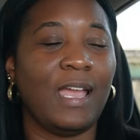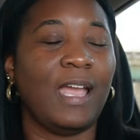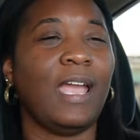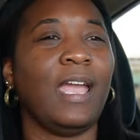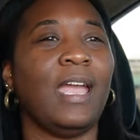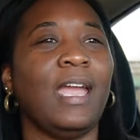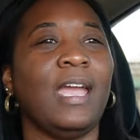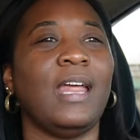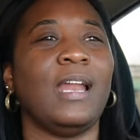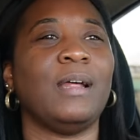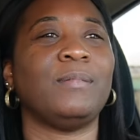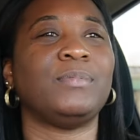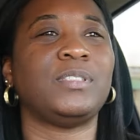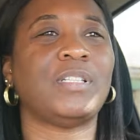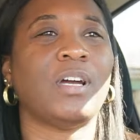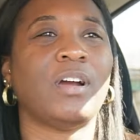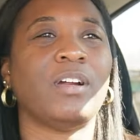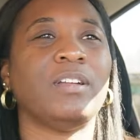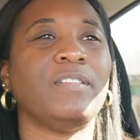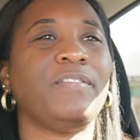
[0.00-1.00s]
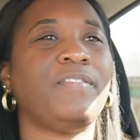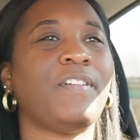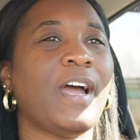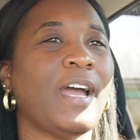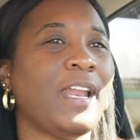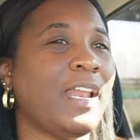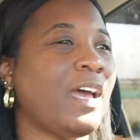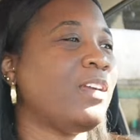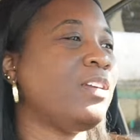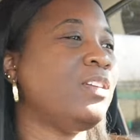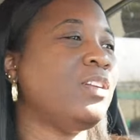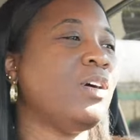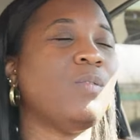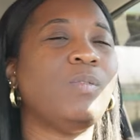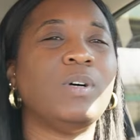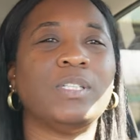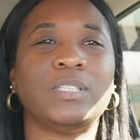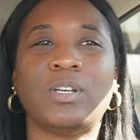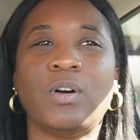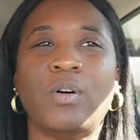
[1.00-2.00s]
and i'm starting to find out you know
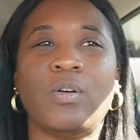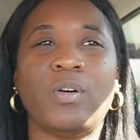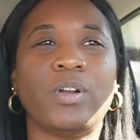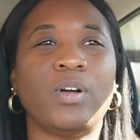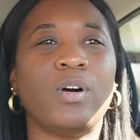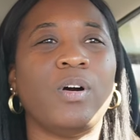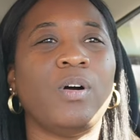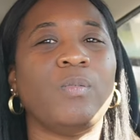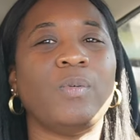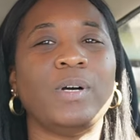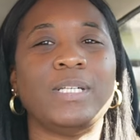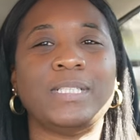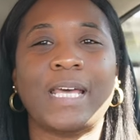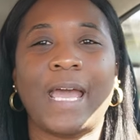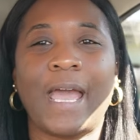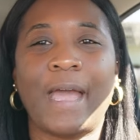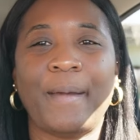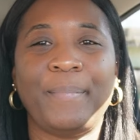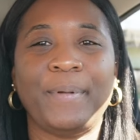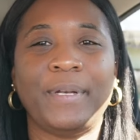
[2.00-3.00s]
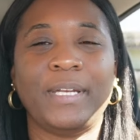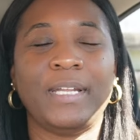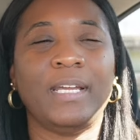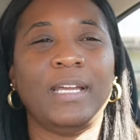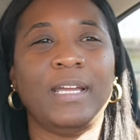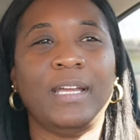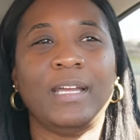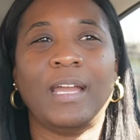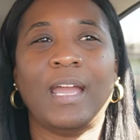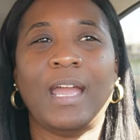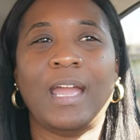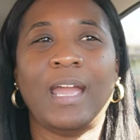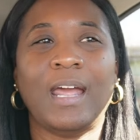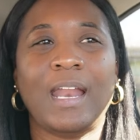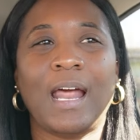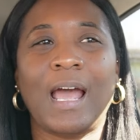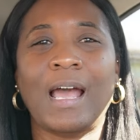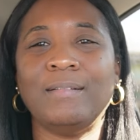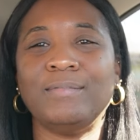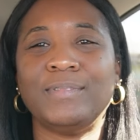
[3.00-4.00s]
what's going on what's happening
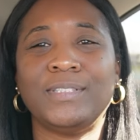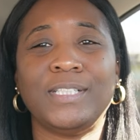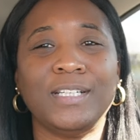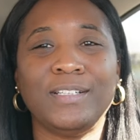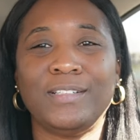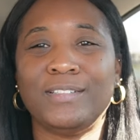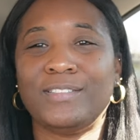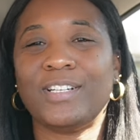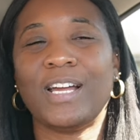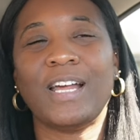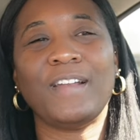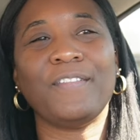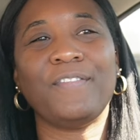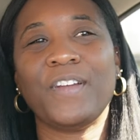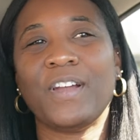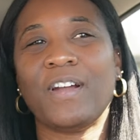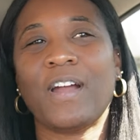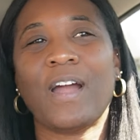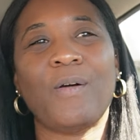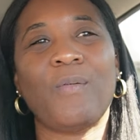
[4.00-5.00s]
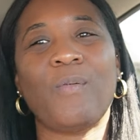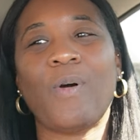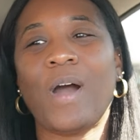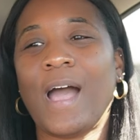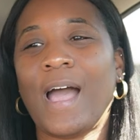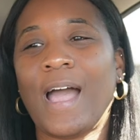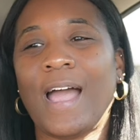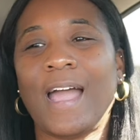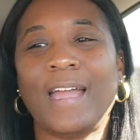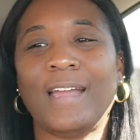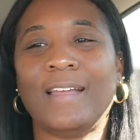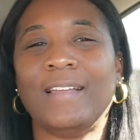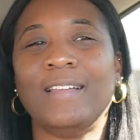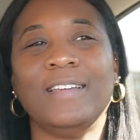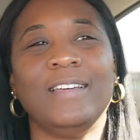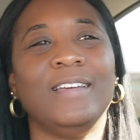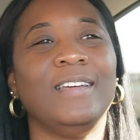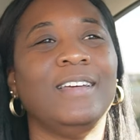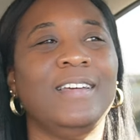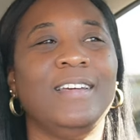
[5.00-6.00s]
and i'm still trying to figure out why
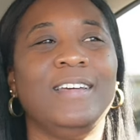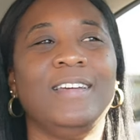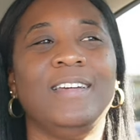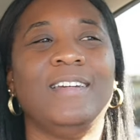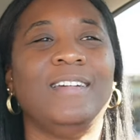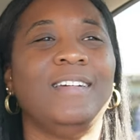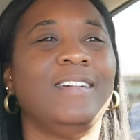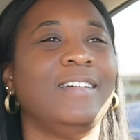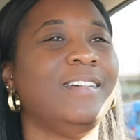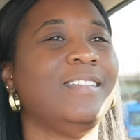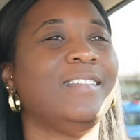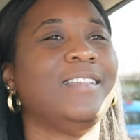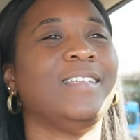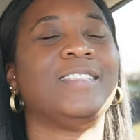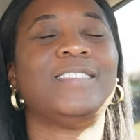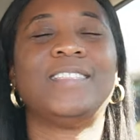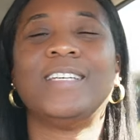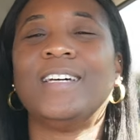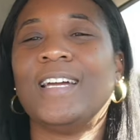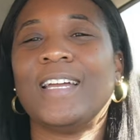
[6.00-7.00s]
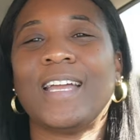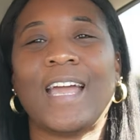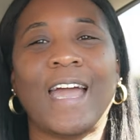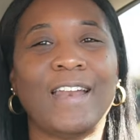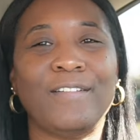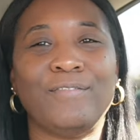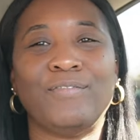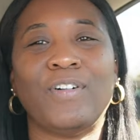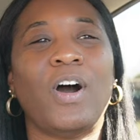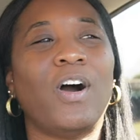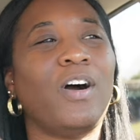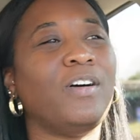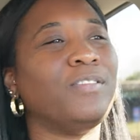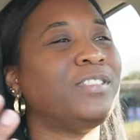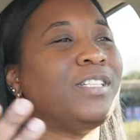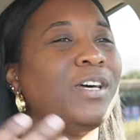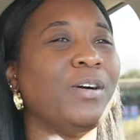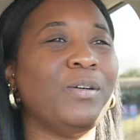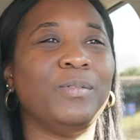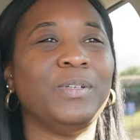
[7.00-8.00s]
the son got
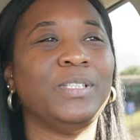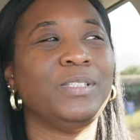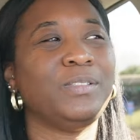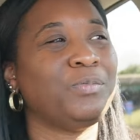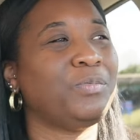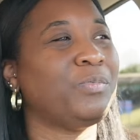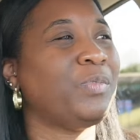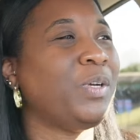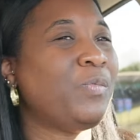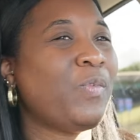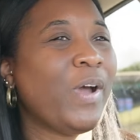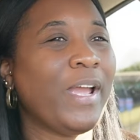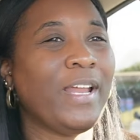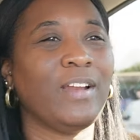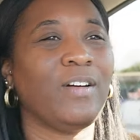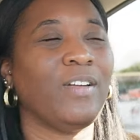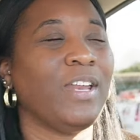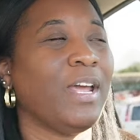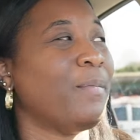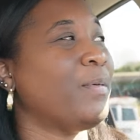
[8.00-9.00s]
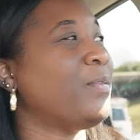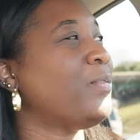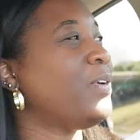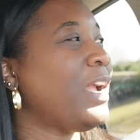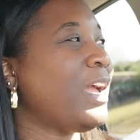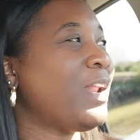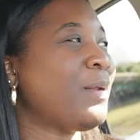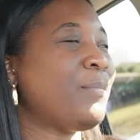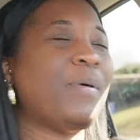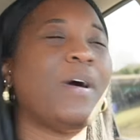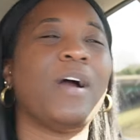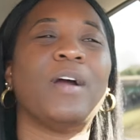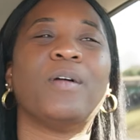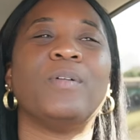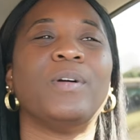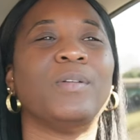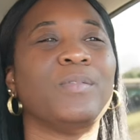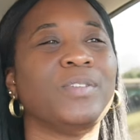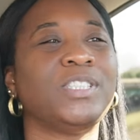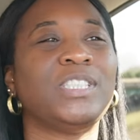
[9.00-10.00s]
involved so we we waiting on that but we had a part
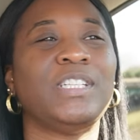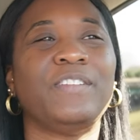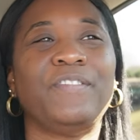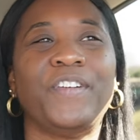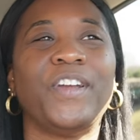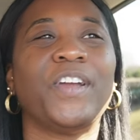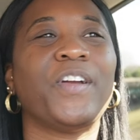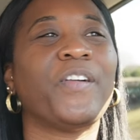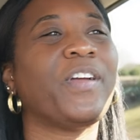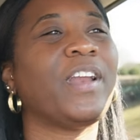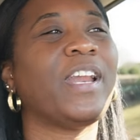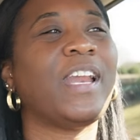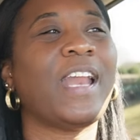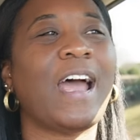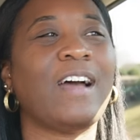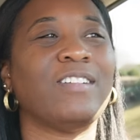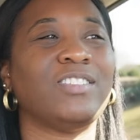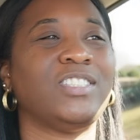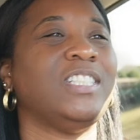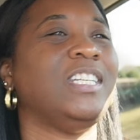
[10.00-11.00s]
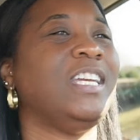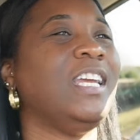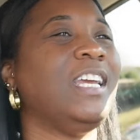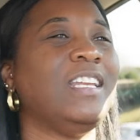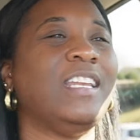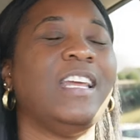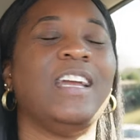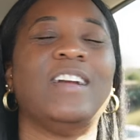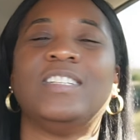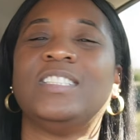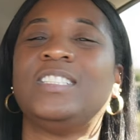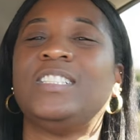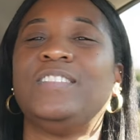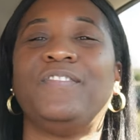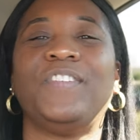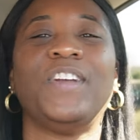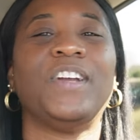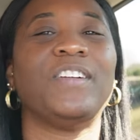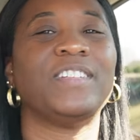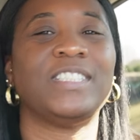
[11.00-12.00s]
where she figuring it out she getting there and she
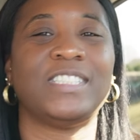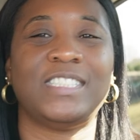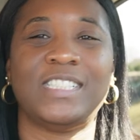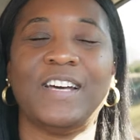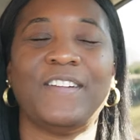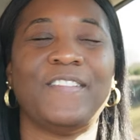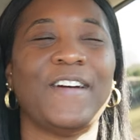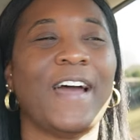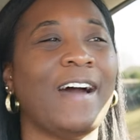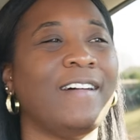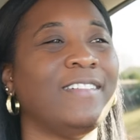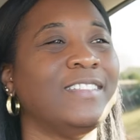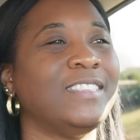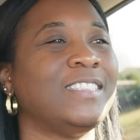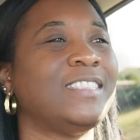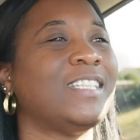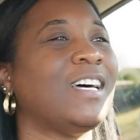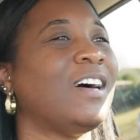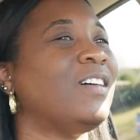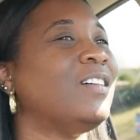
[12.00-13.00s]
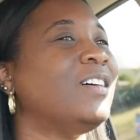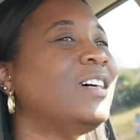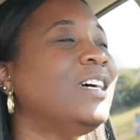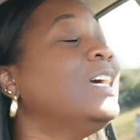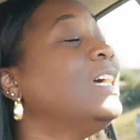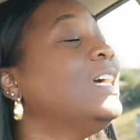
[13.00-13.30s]
figuring stuff out and so